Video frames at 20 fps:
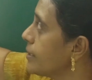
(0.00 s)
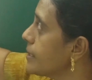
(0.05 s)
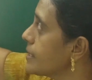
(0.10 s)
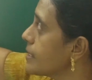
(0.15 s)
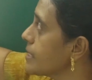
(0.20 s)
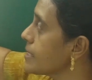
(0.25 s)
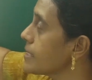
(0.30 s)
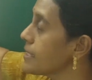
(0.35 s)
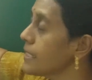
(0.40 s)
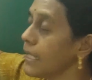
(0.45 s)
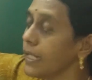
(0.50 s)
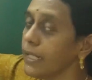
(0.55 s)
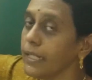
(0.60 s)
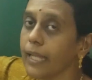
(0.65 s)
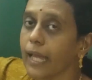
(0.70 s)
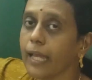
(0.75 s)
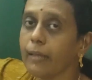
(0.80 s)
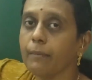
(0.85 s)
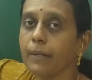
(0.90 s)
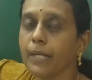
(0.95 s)
This is the
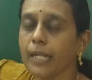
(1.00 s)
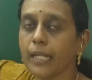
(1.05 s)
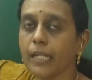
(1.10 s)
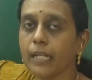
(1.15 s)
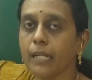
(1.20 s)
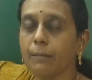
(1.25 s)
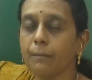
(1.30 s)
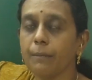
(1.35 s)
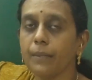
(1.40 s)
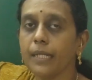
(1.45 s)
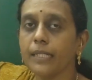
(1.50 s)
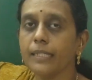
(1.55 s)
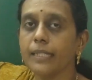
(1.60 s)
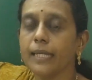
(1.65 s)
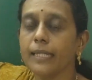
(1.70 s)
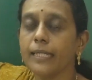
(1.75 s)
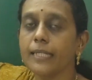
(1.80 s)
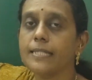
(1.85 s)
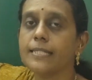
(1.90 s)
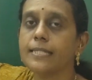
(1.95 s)
neighboring number,
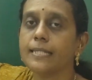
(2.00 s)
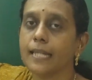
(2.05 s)
that is